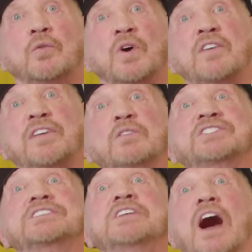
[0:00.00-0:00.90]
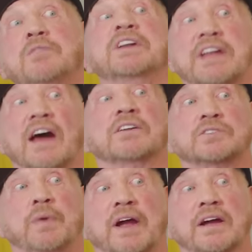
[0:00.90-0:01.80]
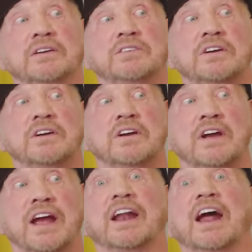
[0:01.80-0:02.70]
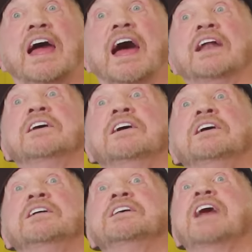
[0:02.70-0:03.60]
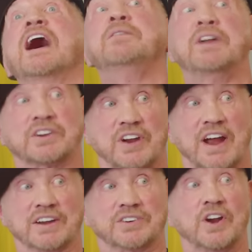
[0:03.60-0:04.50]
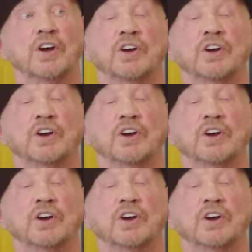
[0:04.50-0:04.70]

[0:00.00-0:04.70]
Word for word: What if I was Diamond Dallas Page and I had the Diamond Exchange?